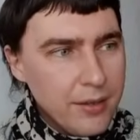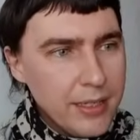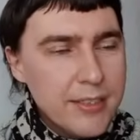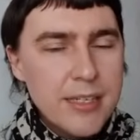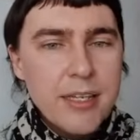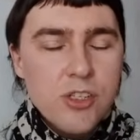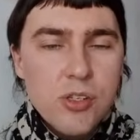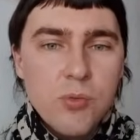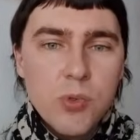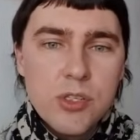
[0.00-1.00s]

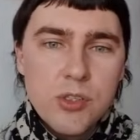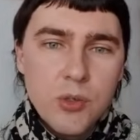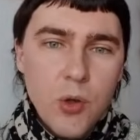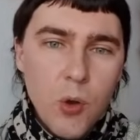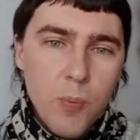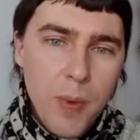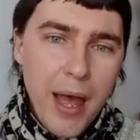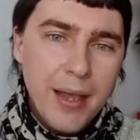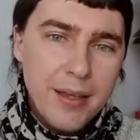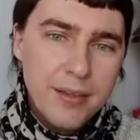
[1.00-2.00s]
intention was to go
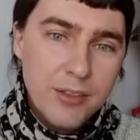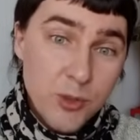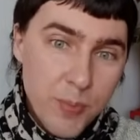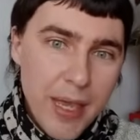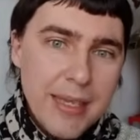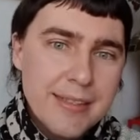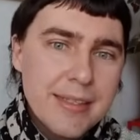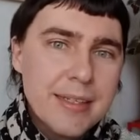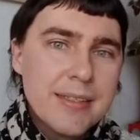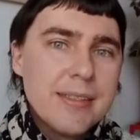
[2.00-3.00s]
back to
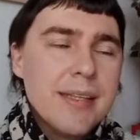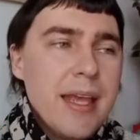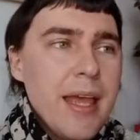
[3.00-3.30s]
basics